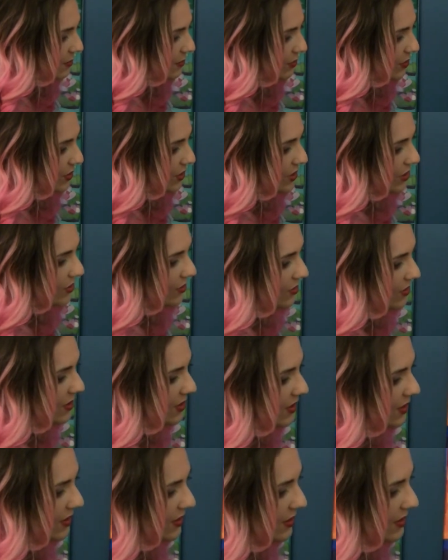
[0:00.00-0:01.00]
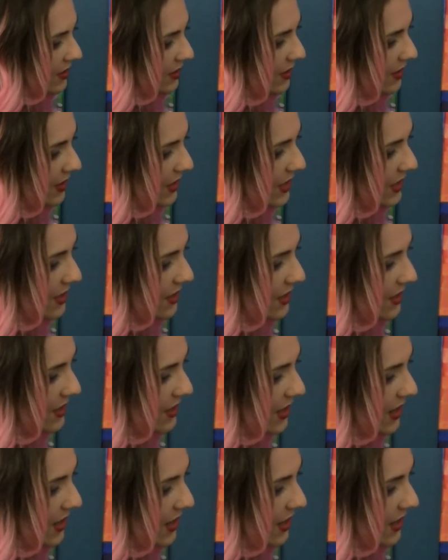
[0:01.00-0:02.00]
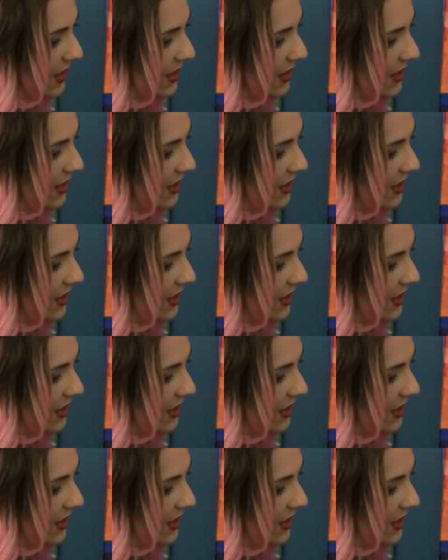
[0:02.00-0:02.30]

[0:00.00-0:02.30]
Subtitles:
blue here and there.